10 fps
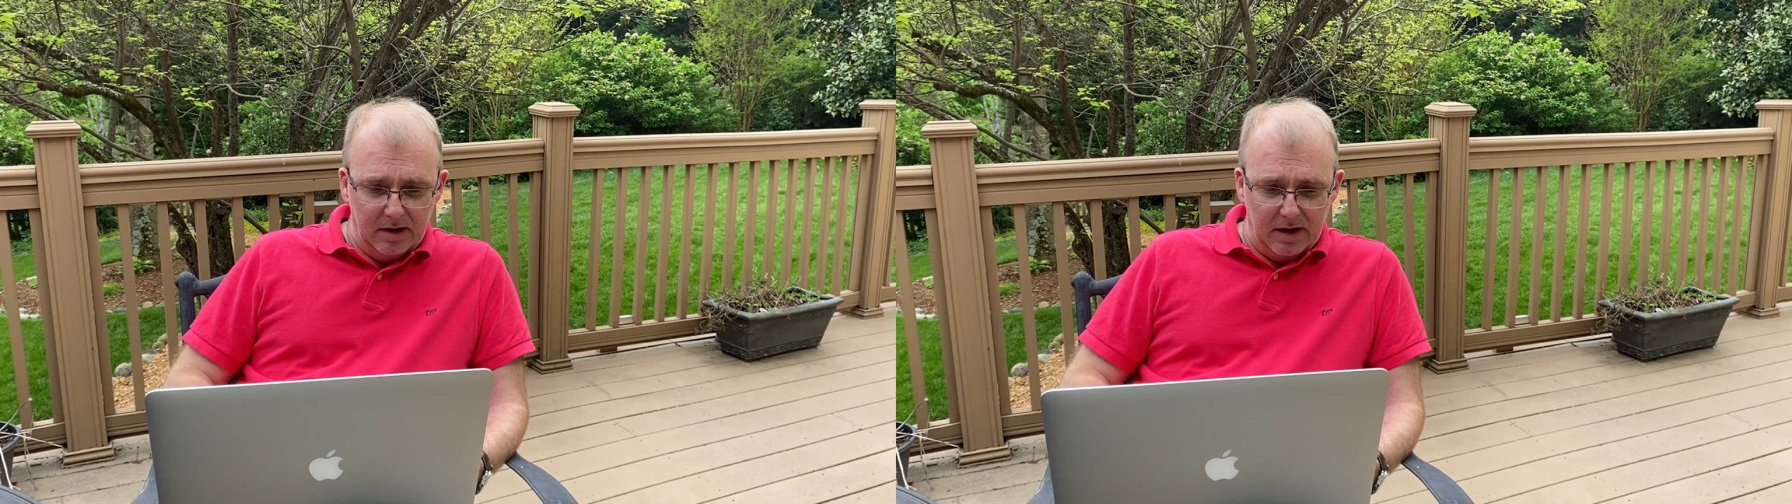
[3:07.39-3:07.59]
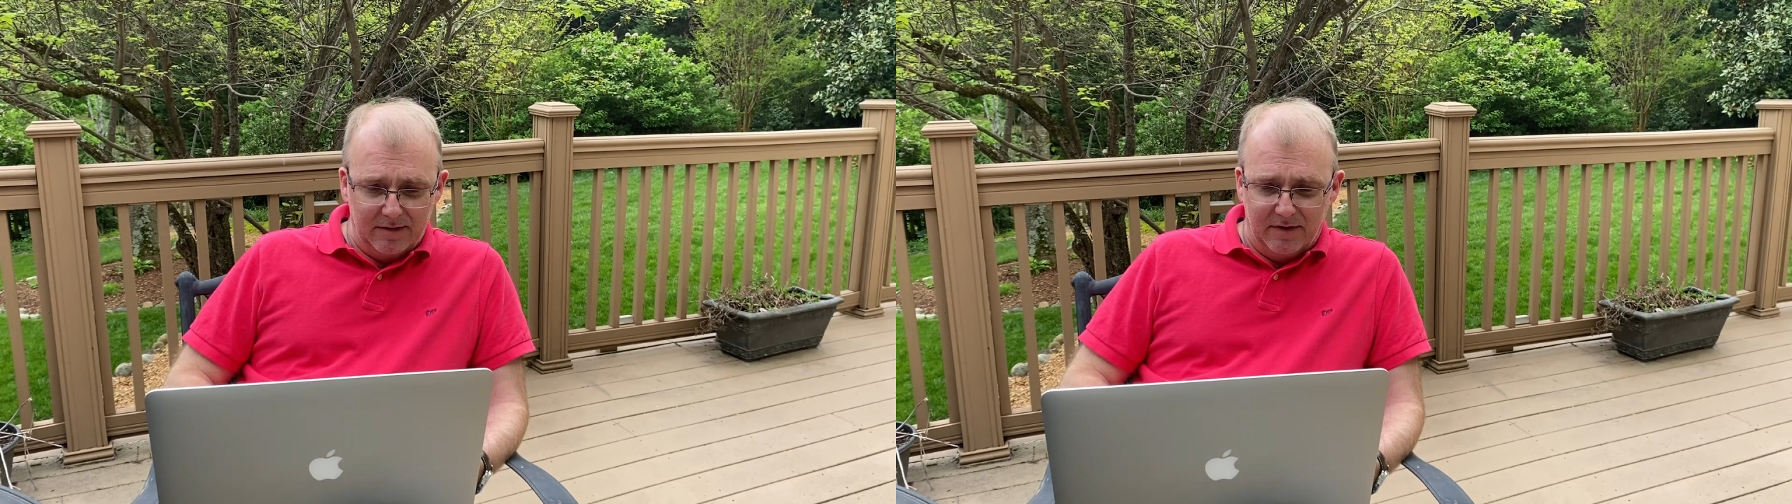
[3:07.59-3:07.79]

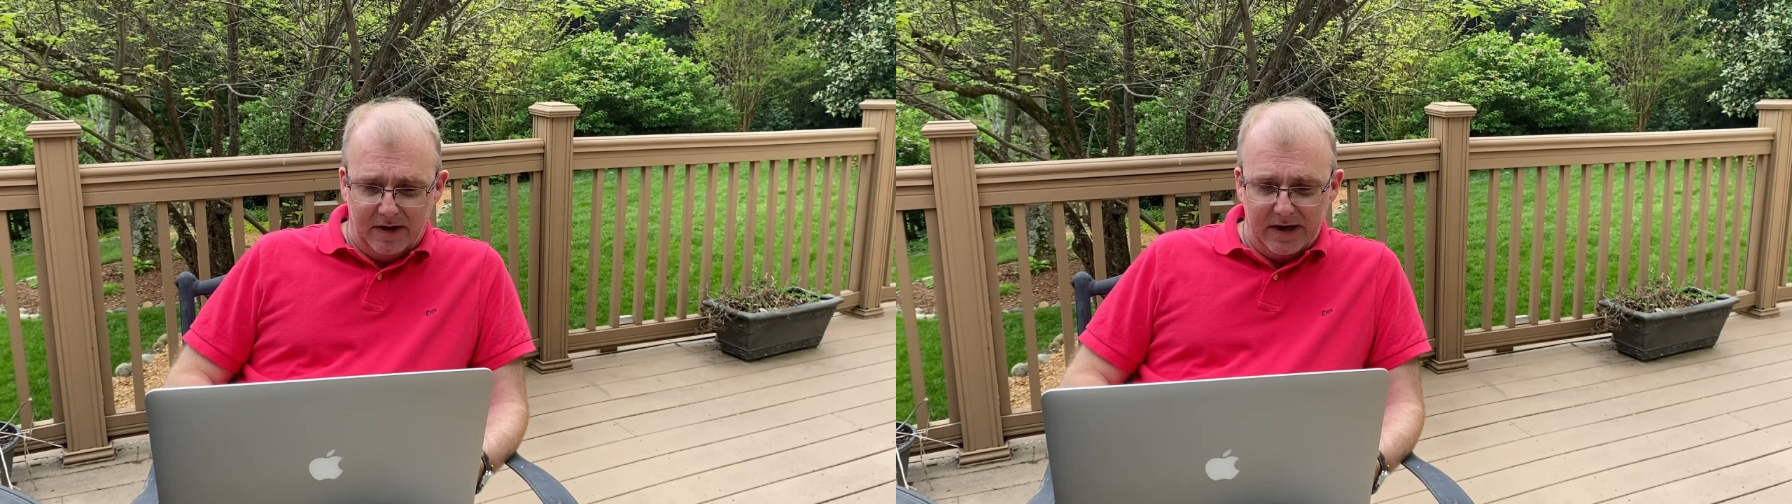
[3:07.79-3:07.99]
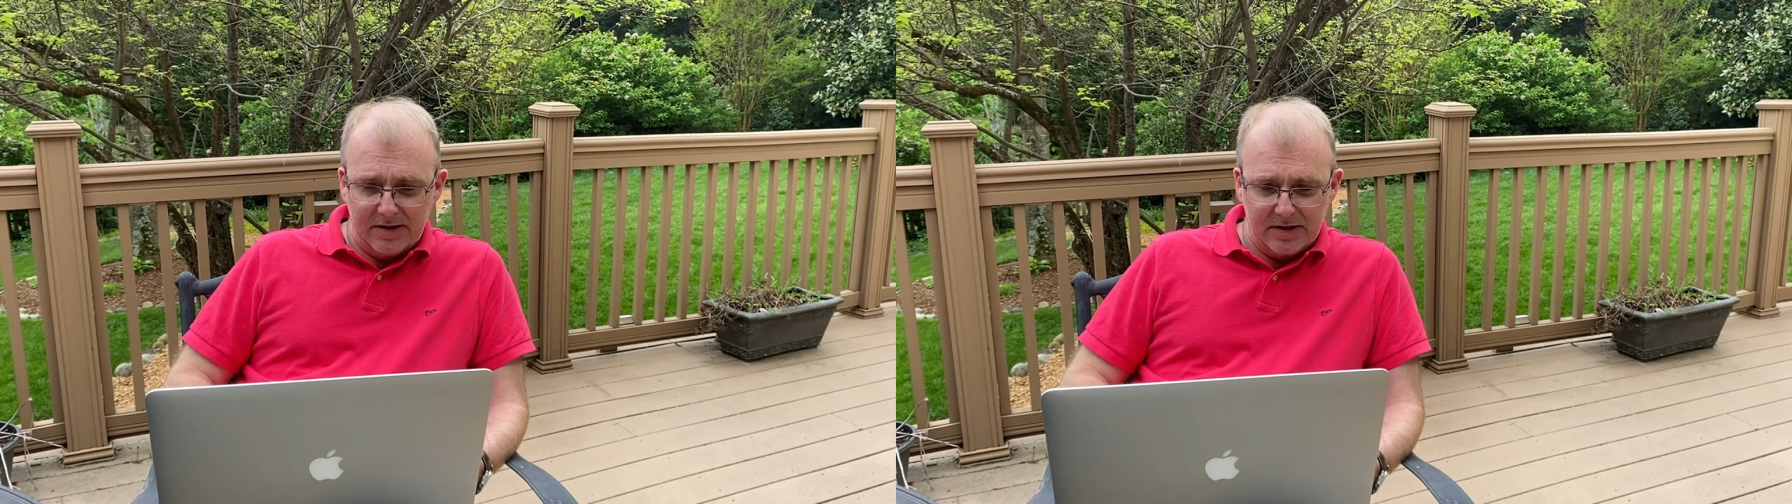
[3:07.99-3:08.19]

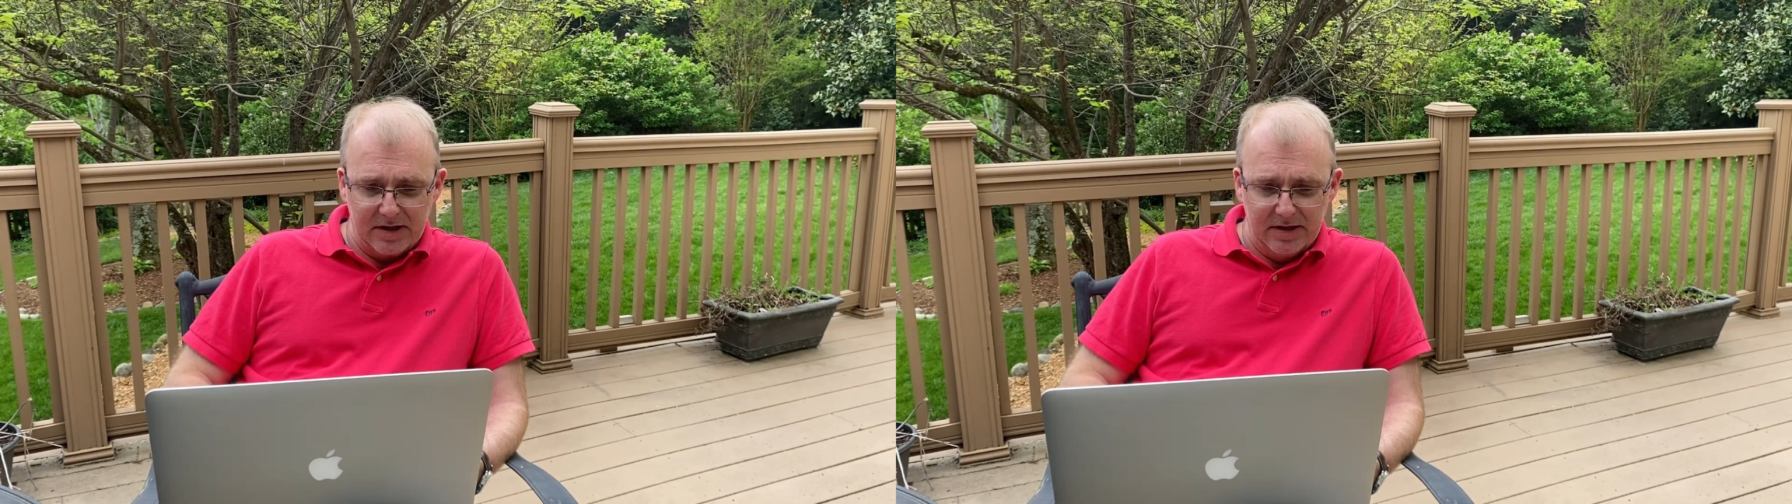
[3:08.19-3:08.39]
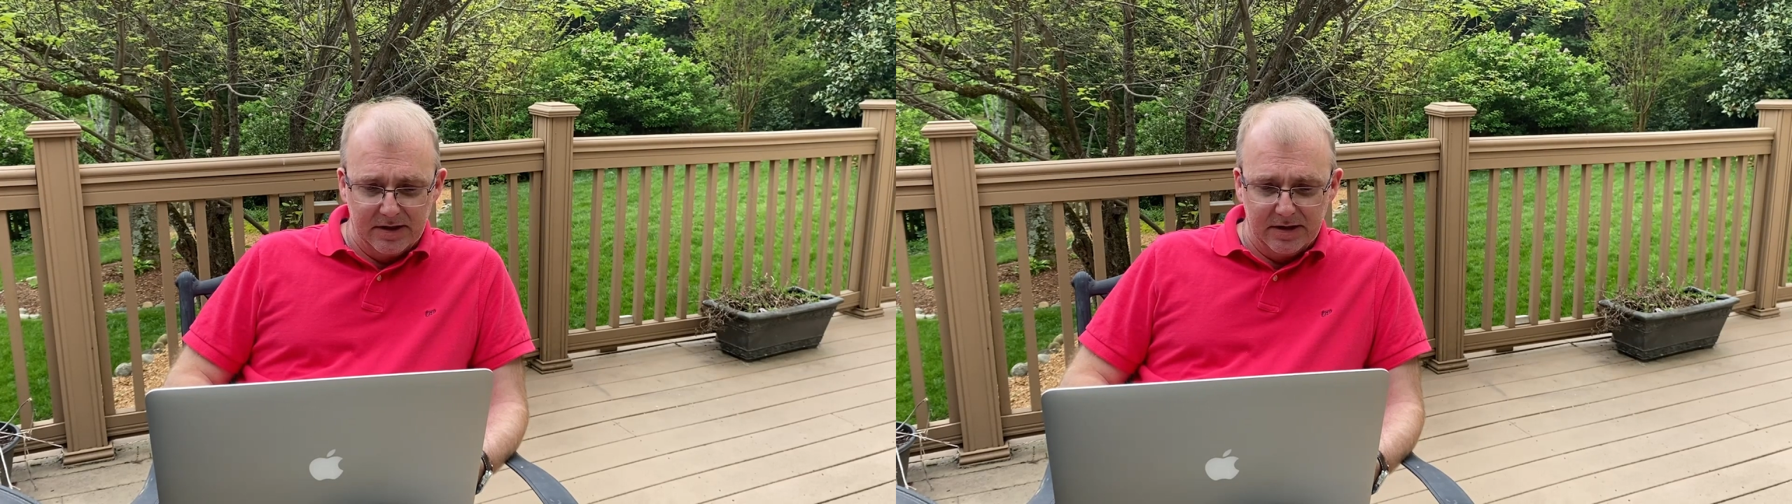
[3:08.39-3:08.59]
advice
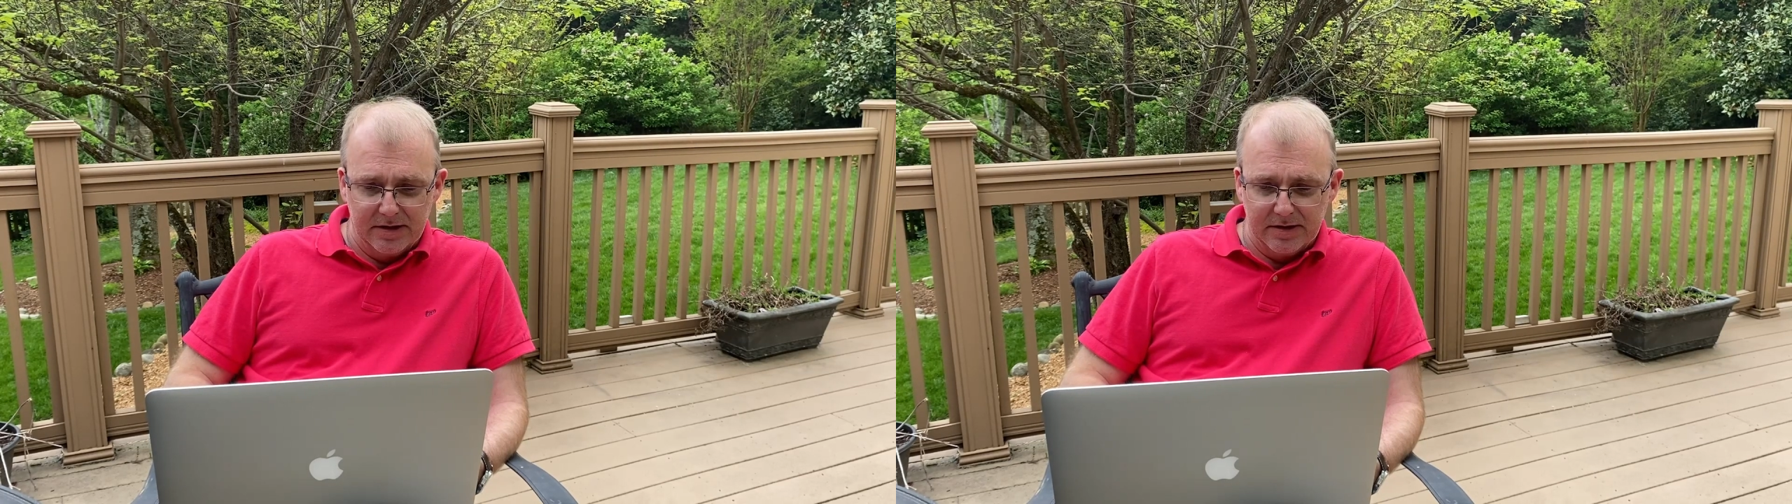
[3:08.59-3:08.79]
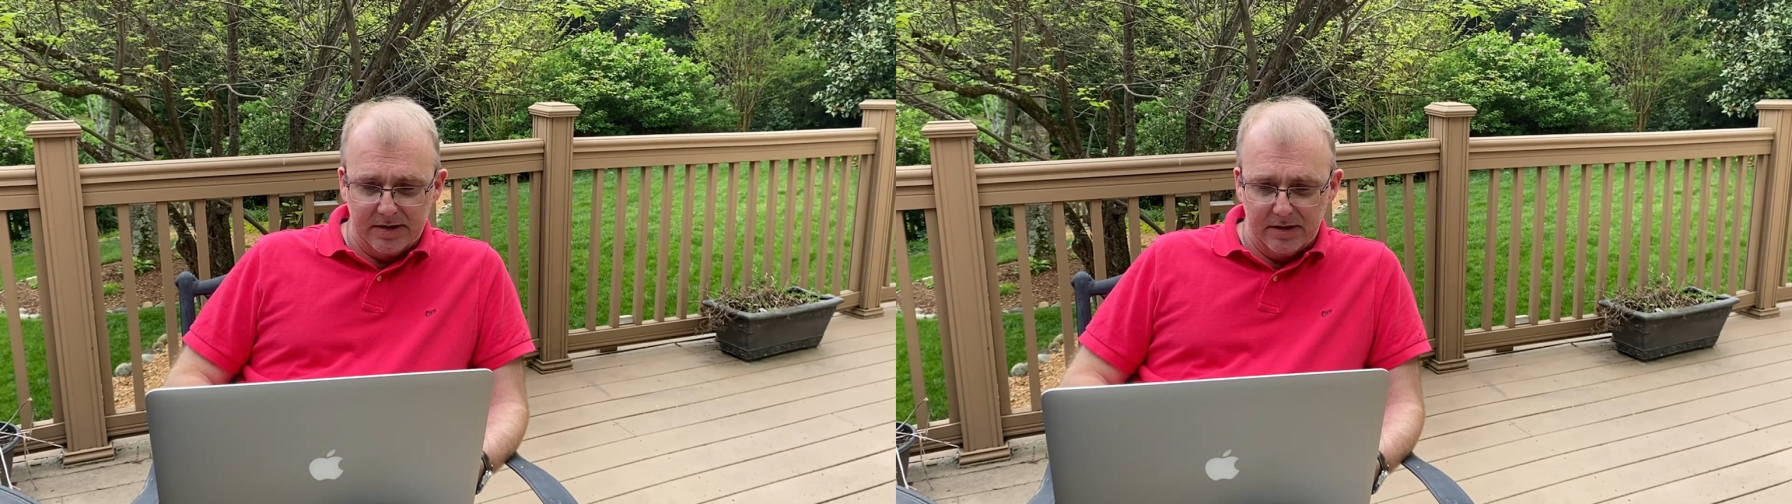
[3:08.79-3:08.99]

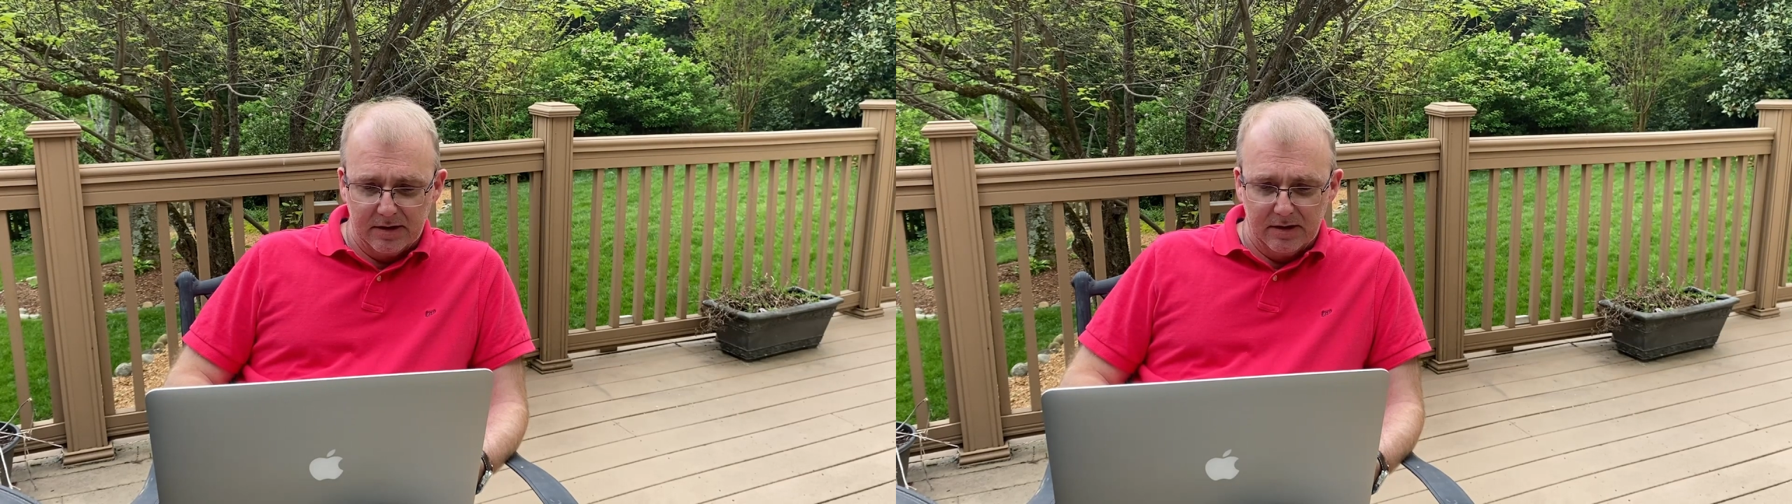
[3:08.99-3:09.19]
is